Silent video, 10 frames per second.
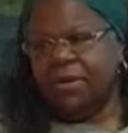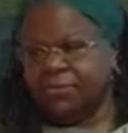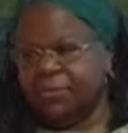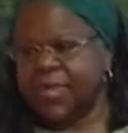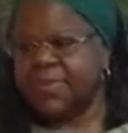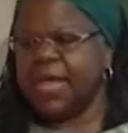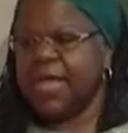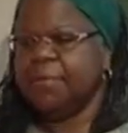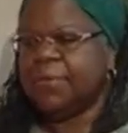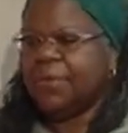For
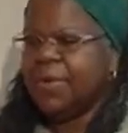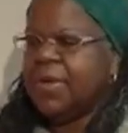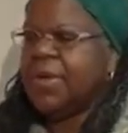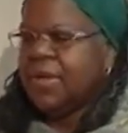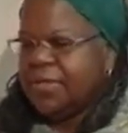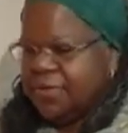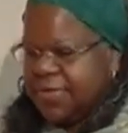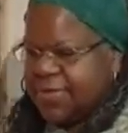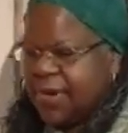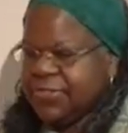example, the
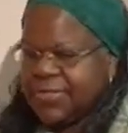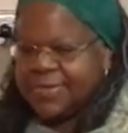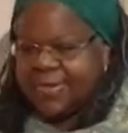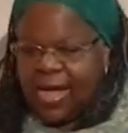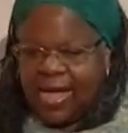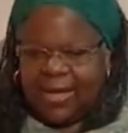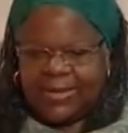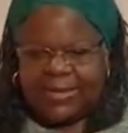research design.